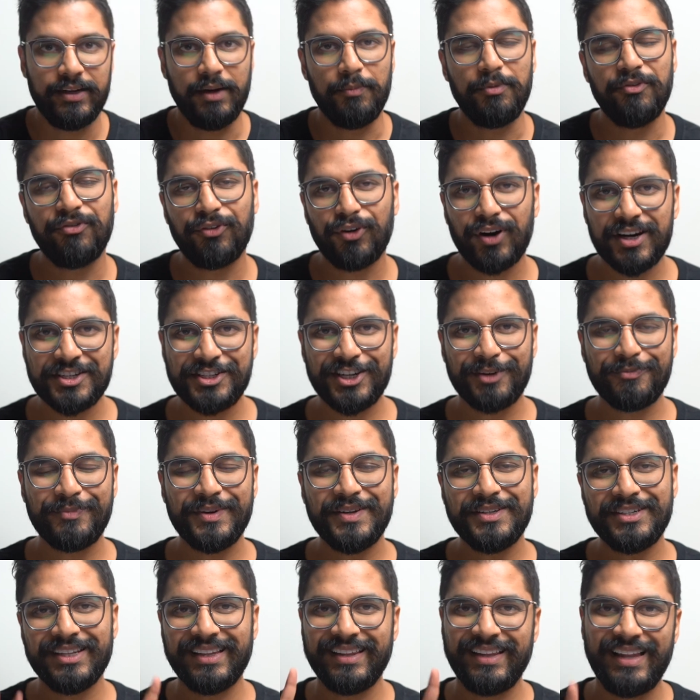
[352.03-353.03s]
Now, before I jump
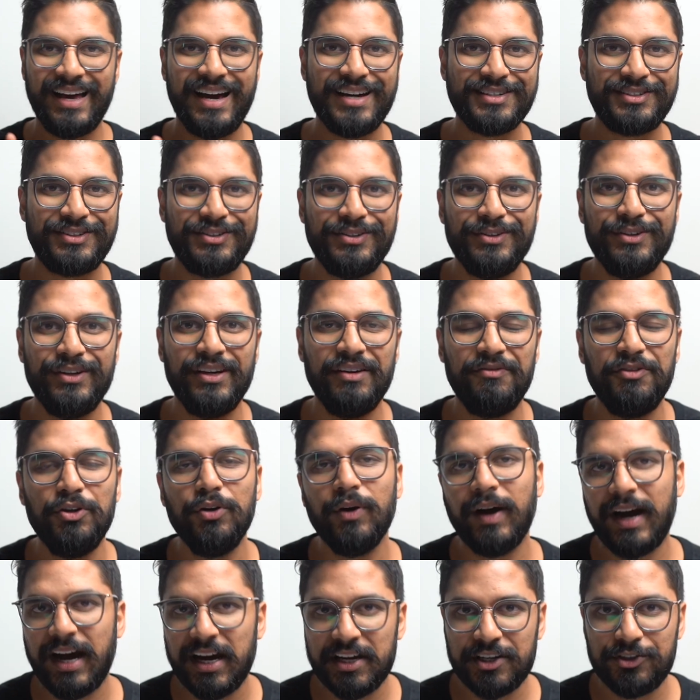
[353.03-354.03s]
into the last two, if
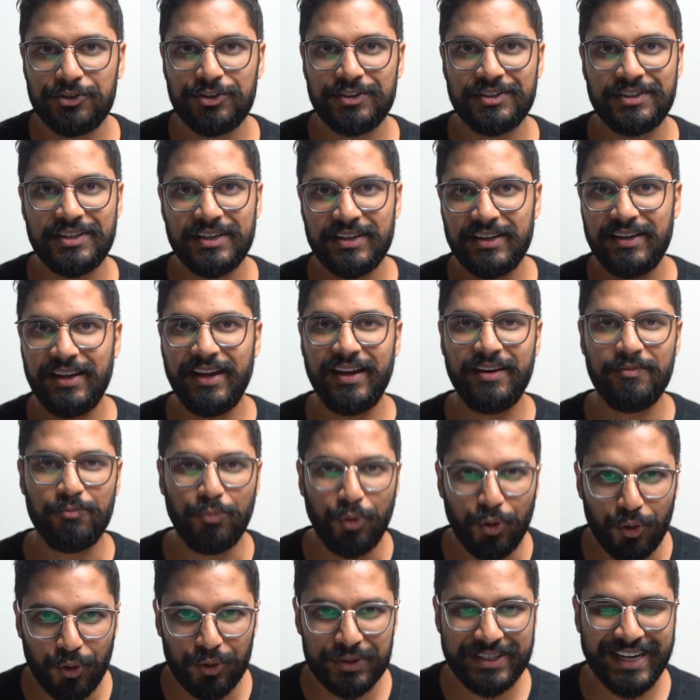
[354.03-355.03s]
you are interested in
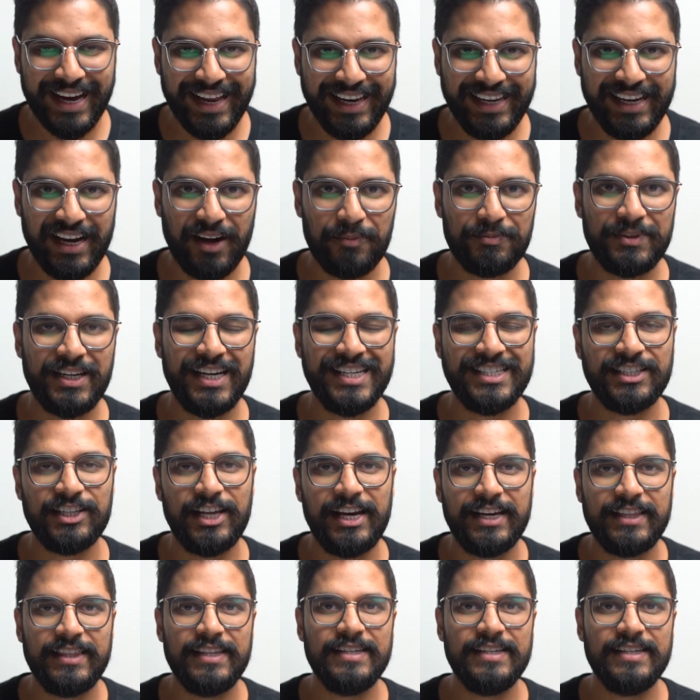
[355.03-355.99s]
more daily updates like